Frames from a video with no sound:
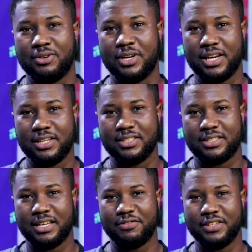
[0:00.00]
Well, it's
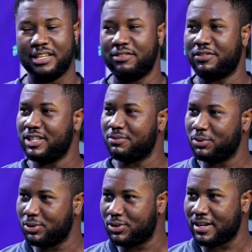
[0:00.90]
definitely
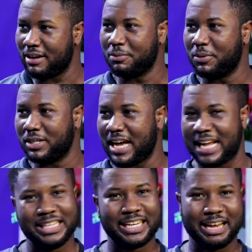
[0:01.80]
Facebook. I
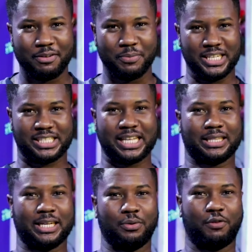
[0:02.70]
think everybody
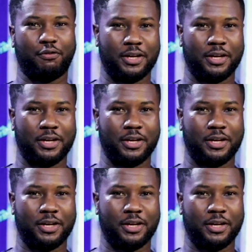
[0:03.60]
started with